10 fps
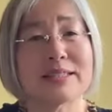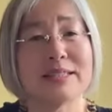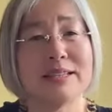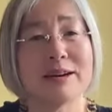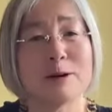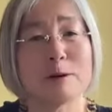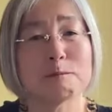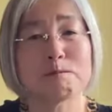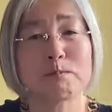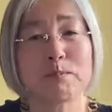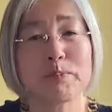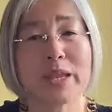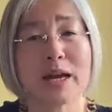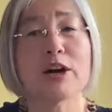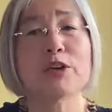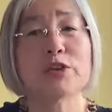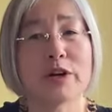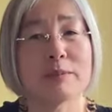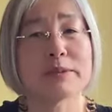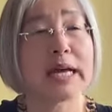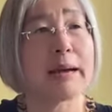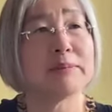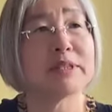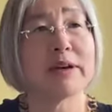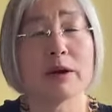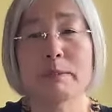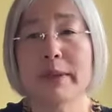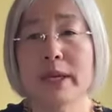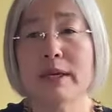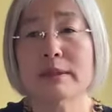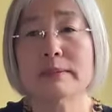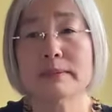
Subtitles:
curriculums I'm developing.